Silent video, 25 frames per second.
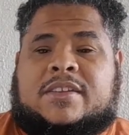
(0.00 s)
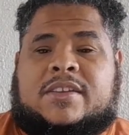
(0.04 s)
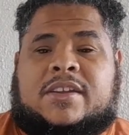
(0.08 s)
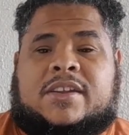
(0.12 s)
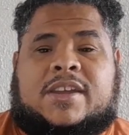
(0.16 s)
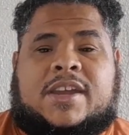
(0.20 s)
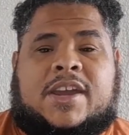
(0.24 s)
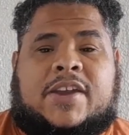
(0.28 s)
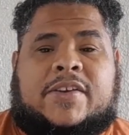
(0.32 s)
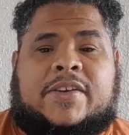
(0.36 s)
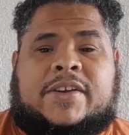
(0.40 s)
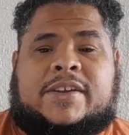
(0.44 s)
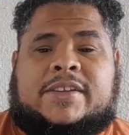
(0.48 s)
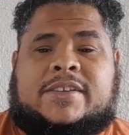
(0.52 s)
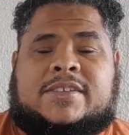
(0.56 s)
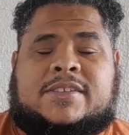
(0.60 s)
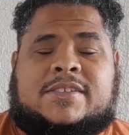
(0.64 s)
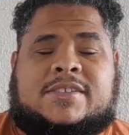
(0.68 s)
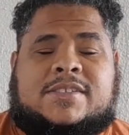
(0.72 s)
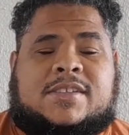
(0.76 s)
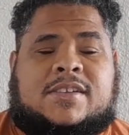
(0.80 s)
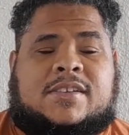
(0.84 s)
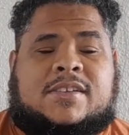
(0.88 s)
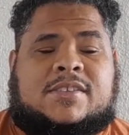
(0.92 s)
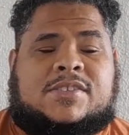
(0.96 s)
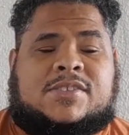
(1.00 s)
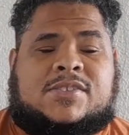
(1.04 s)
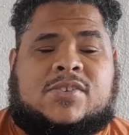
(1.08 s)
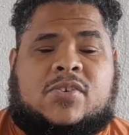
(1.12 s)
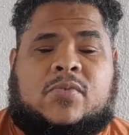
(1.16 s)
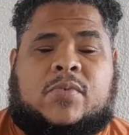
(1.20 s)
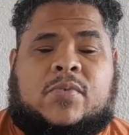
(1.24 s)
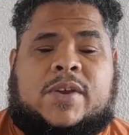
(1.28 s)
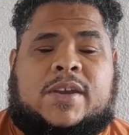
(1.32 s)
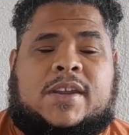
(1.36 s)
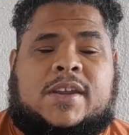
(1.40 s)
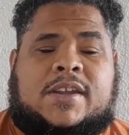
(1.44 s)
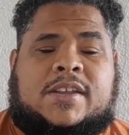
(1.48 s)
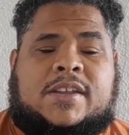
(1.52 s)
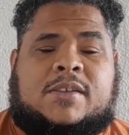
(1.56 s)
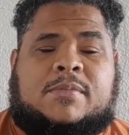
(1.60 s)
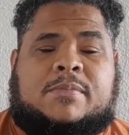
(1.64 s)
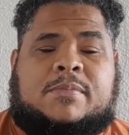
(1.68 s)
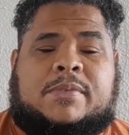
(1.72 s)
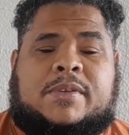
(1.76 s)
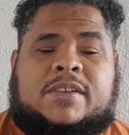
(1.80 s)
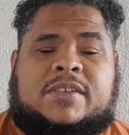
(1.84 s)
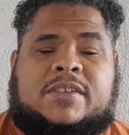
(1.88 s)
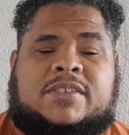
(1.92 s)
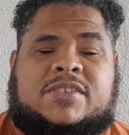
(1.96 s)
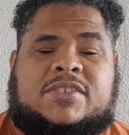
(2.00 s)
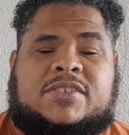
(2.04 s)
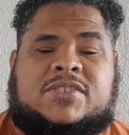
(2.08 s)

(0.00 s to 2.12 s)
The characters are so relatable.